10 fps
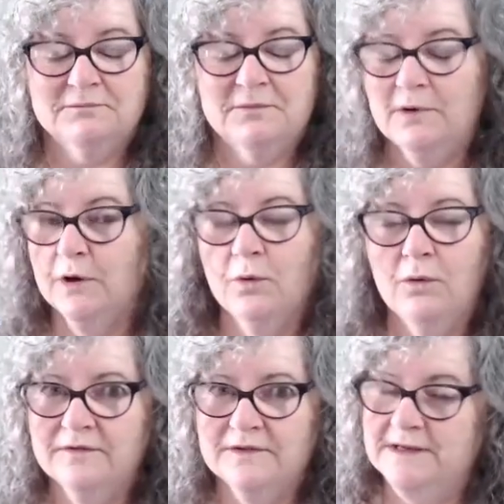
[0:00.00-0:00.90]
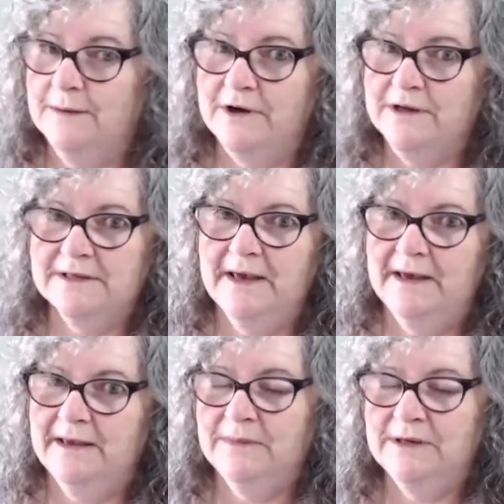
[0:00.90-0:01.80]
law for some reason
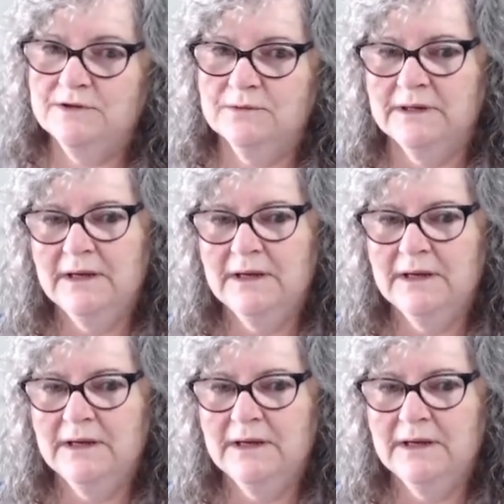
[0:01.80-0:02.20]
came into it.